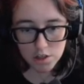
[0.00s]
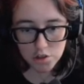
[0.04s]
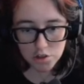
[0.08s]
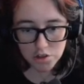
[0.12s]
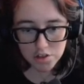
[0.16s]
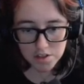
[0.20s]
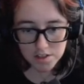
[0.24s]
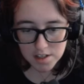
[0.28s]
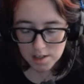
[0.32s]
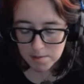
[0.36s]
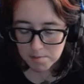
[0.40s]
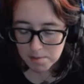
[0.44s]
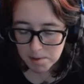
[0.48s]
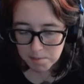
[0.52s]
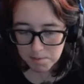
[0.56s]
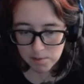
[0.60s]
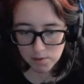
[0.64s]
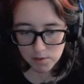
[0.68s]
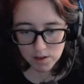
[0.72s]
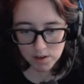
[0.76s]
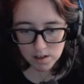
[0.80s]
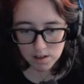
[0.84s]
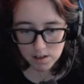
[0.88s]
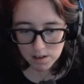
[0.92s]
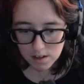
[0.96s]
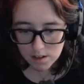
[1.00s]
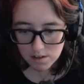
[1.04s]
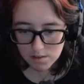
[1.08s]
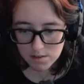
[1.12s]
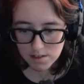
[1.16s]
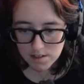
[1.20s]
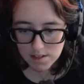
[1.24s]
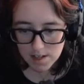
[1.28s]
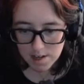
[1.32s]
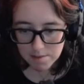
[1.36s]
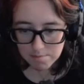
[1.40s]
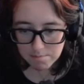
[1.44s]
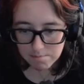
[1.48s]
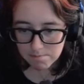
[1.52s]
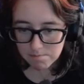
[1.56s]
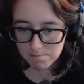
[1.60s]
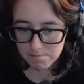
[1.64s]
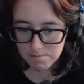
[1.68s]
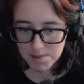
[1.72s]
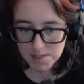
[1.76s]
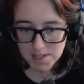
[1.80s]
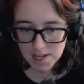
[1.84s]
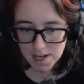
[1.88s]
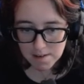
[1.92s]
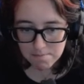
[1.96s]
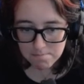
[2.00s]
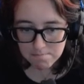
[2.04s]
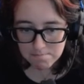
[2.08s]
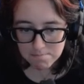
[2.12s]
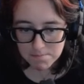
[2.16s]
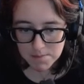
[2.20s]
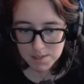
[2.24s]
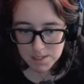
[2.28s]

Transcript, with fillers: It's just gonna make me read it again. Stop, stop,